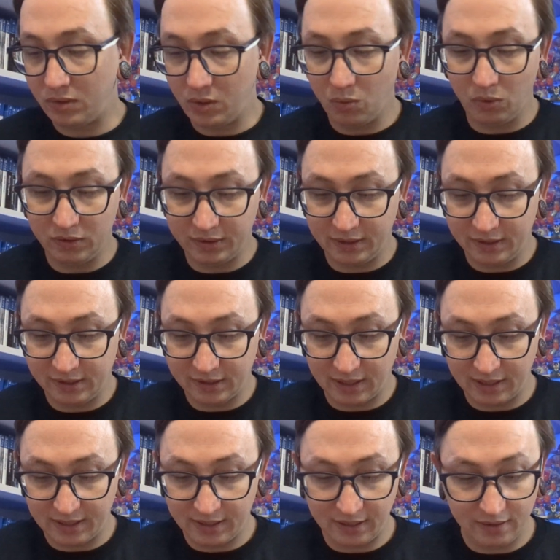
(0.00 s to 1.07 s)
What's
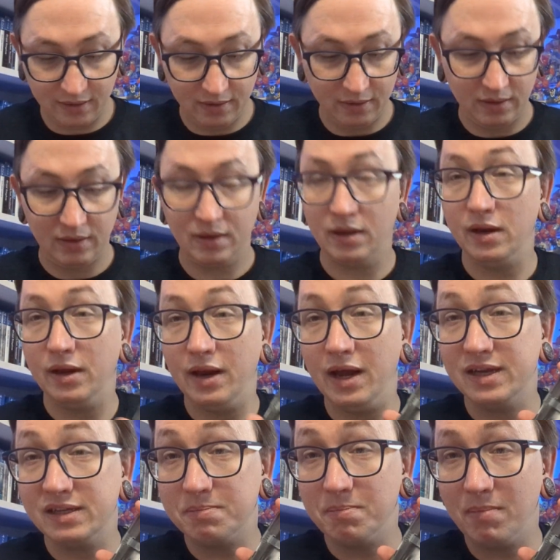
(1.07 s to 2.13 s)
inside it? And a
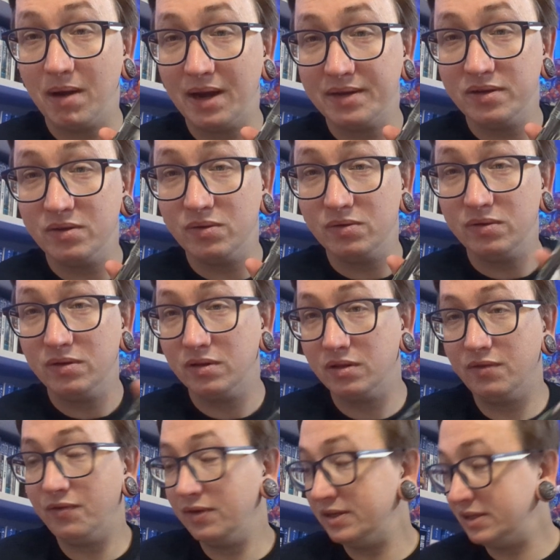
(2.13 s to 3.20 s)
nice manual.
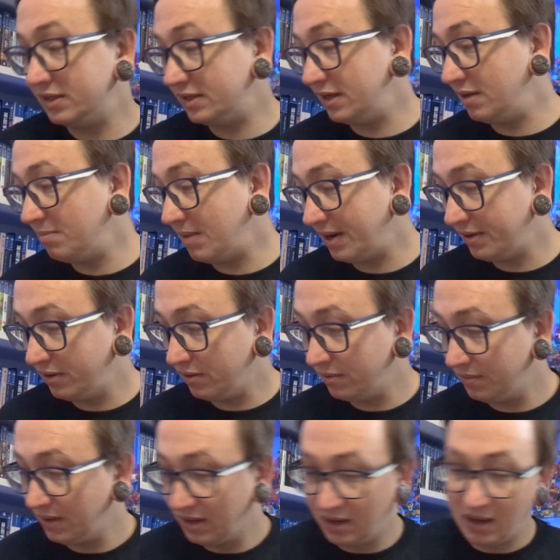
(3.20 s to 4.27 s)
Lovely to see a manual.